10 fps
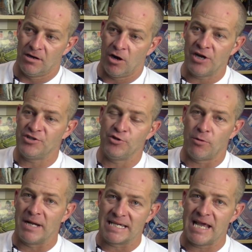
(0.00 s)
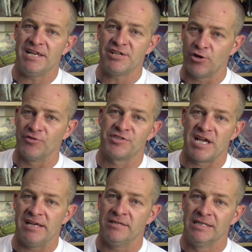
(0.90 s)
I do not make any
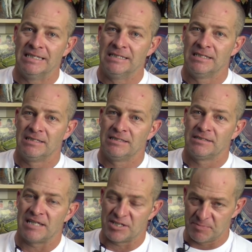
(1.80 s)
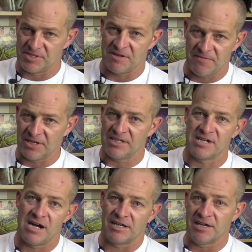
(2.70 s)
content that specifically
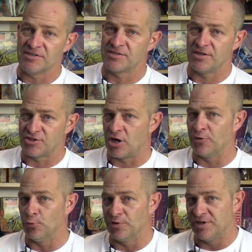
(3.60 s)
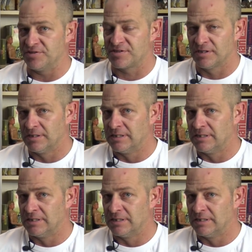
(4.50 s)
targets a child audience.